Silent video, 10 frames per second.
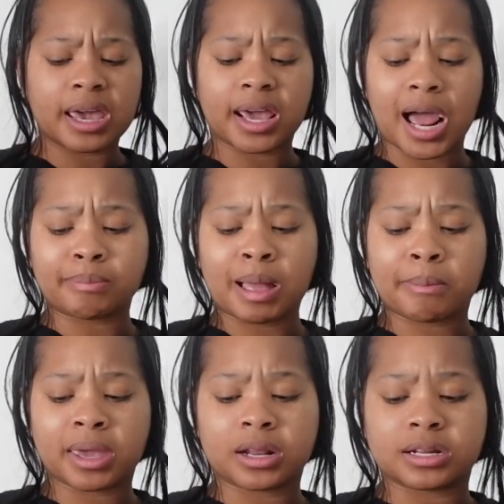And I'm not
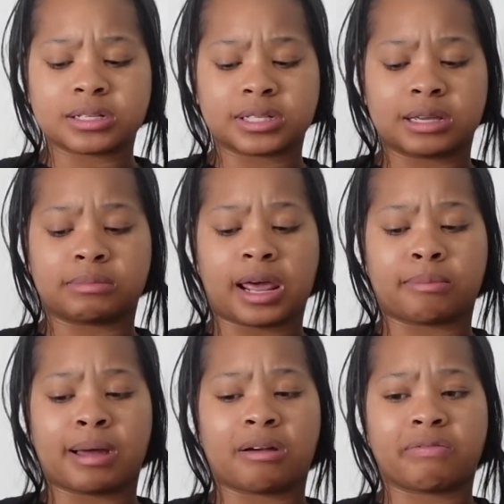making it seem like
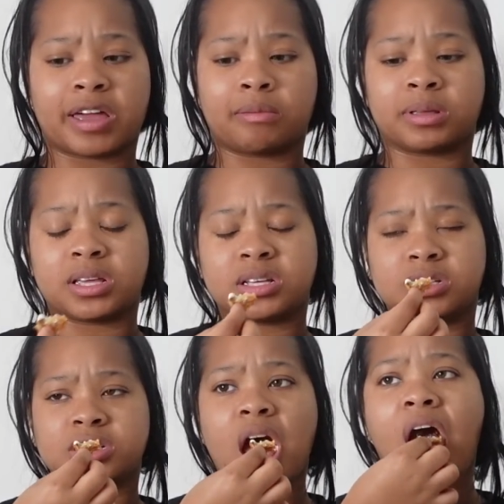my family
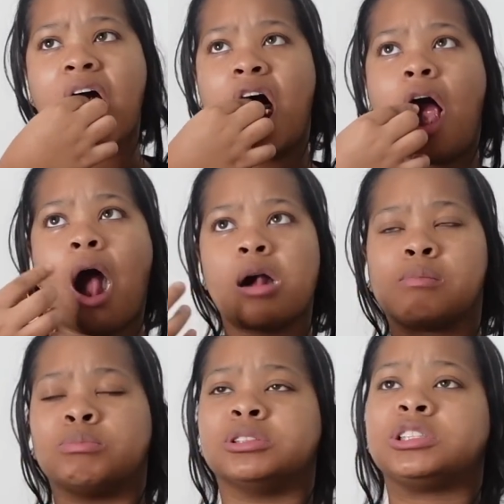is
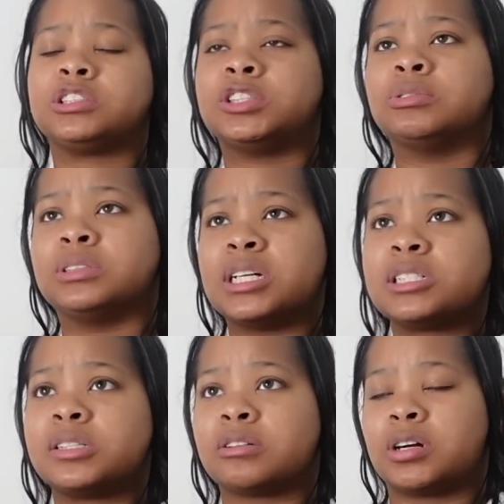
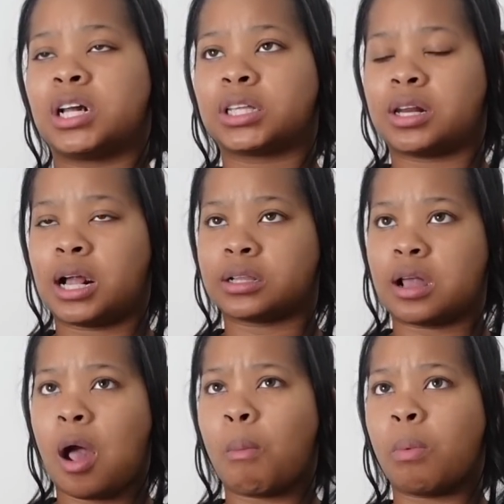materialistic or nothing like
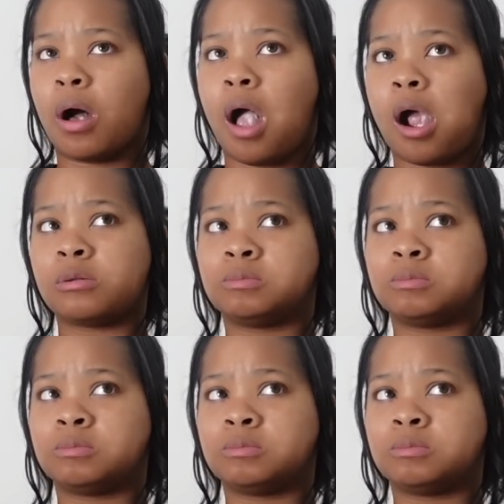that, but